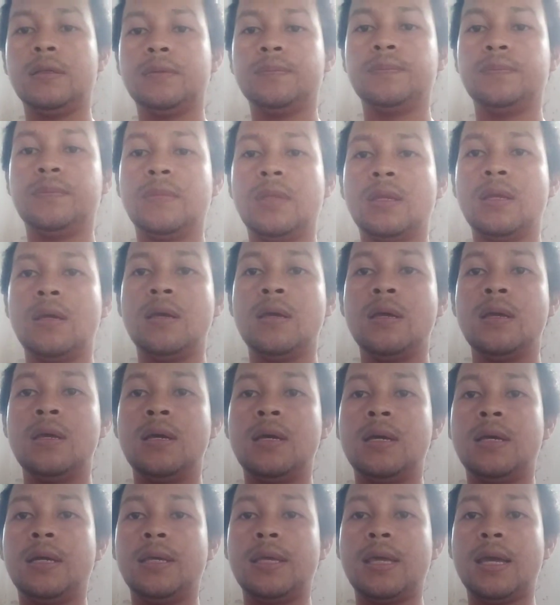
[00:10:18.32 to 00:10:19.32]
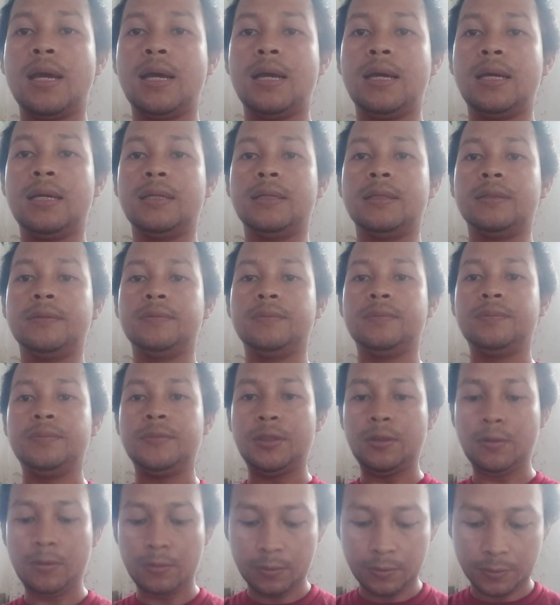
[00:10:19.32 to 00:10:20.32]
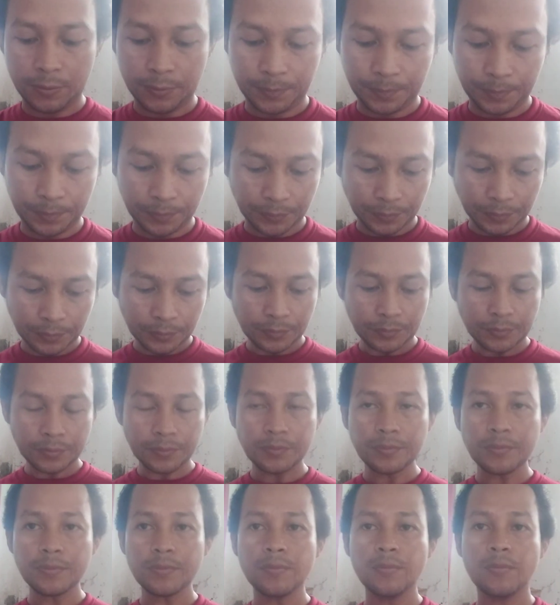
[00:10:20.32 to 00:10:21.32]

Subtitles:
Ayan. So, I